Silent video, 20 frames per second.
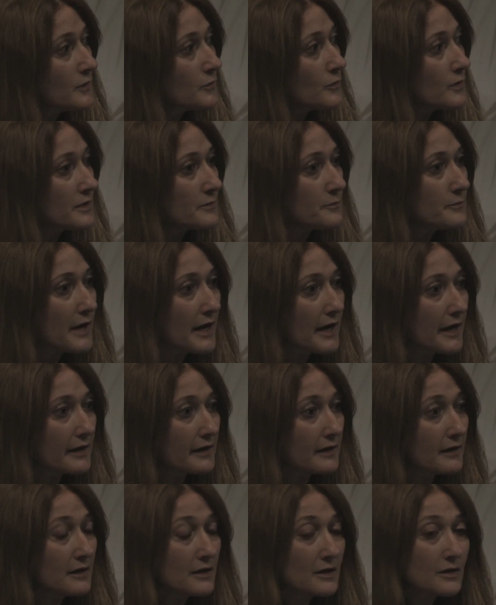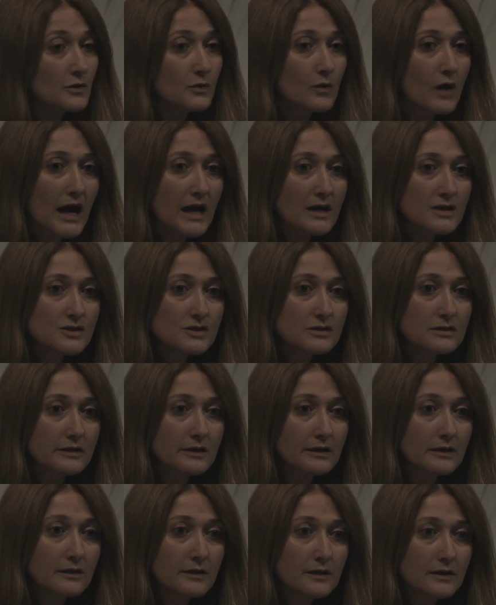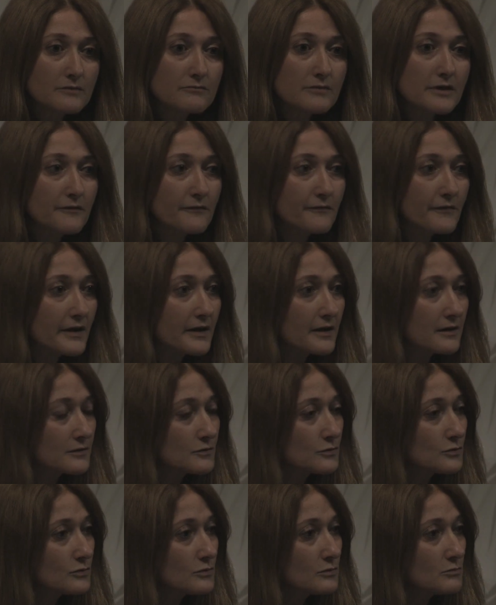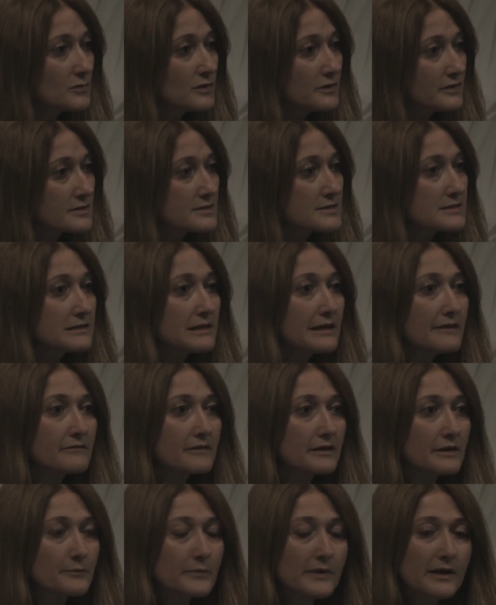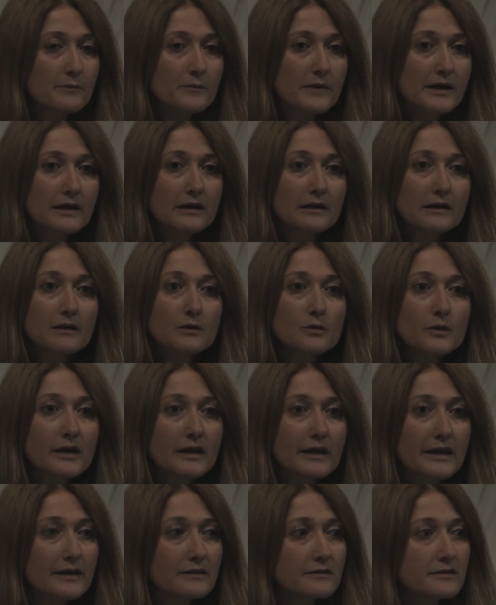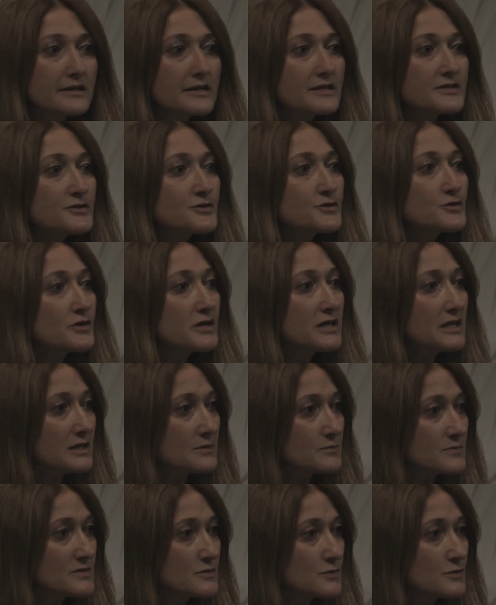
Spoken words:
whereby you actually refer to modern slavery primarily looking at the extremes,